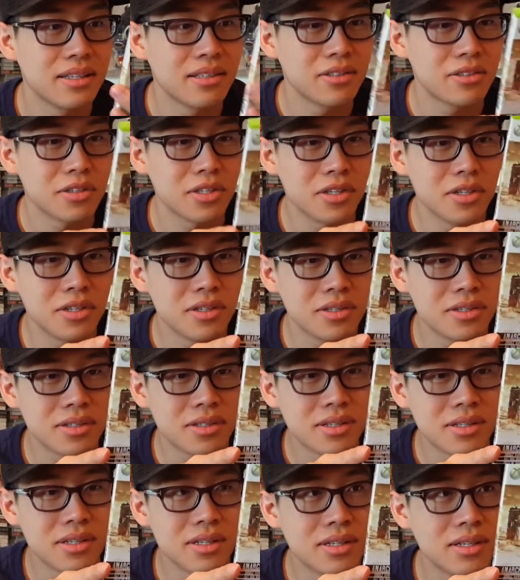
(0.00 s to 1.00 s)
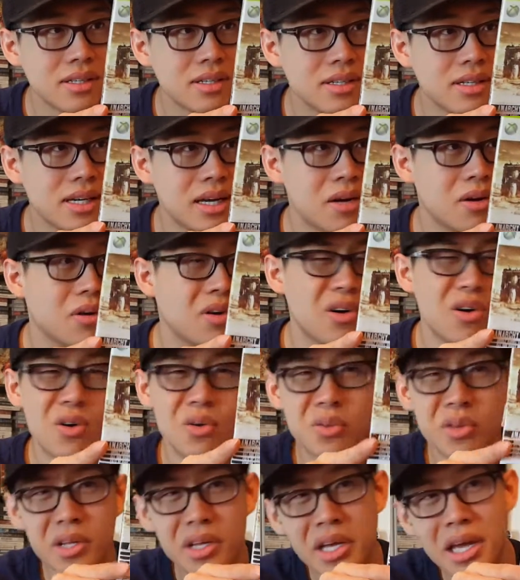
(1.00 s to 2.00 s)
So I don't
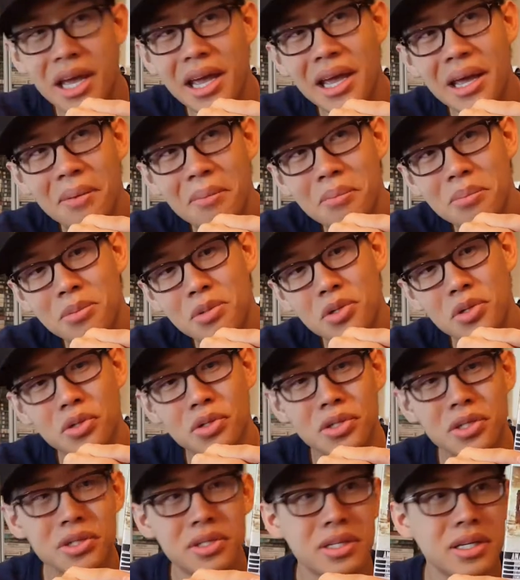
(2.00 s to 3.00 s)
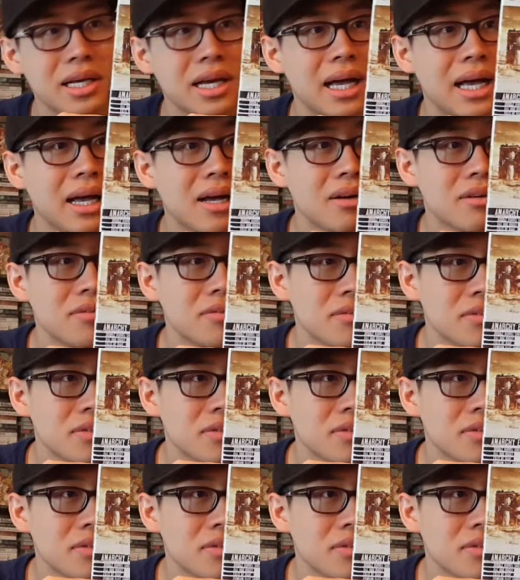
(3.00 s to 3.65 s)
own the game, so it's good to have.